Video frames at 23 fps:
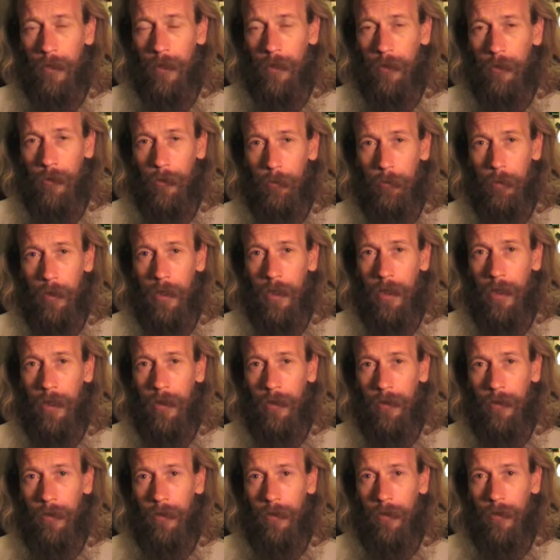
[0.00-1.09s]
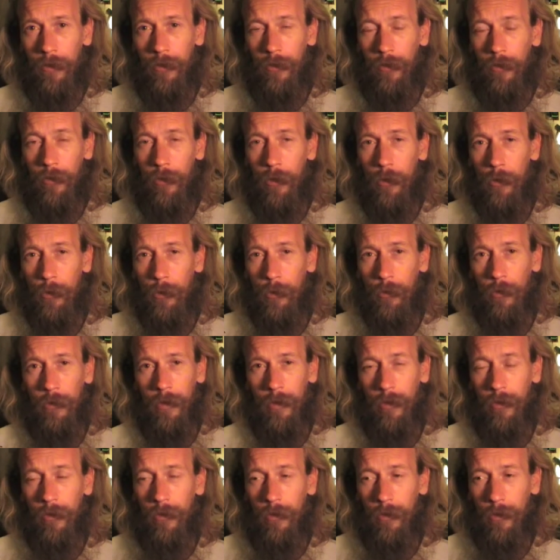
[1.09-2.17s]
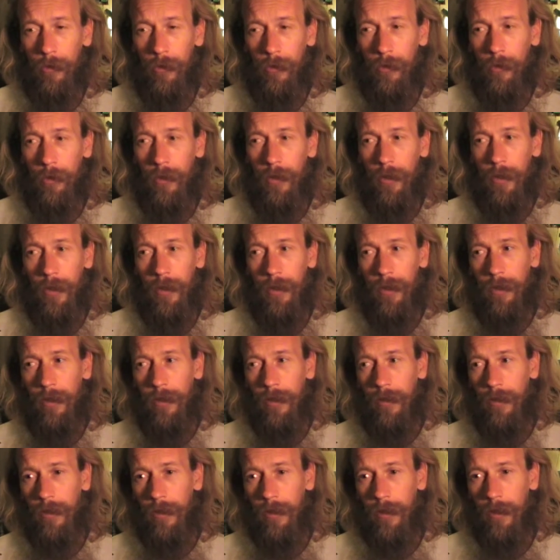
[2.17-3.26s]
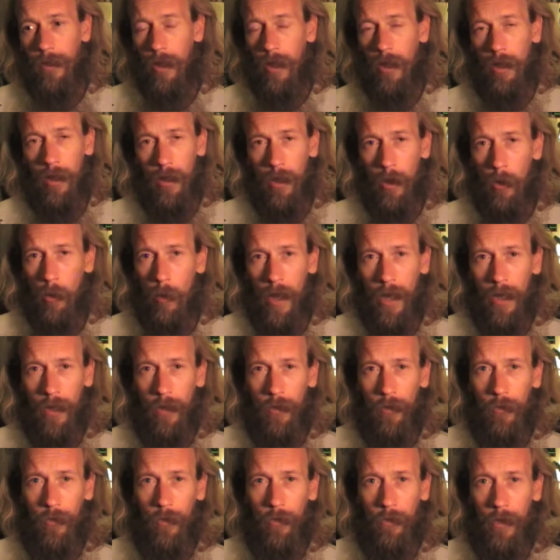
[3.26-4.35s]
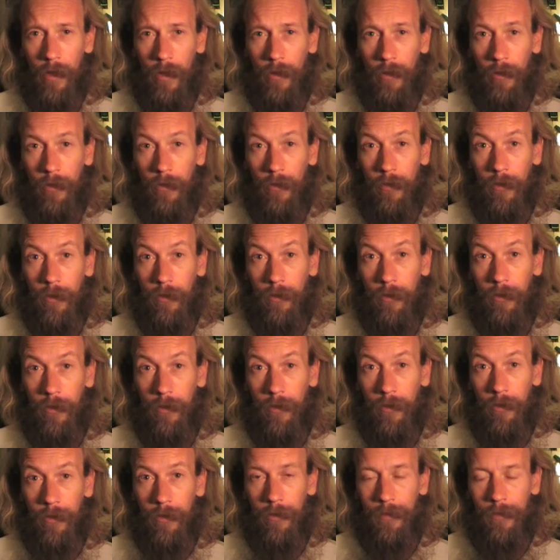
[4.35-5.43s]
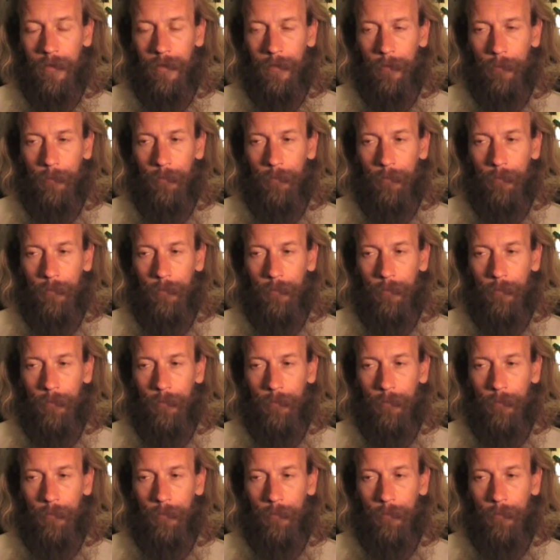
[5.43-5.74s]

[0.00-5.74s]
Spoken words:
100 billion souls into awareness of their existence.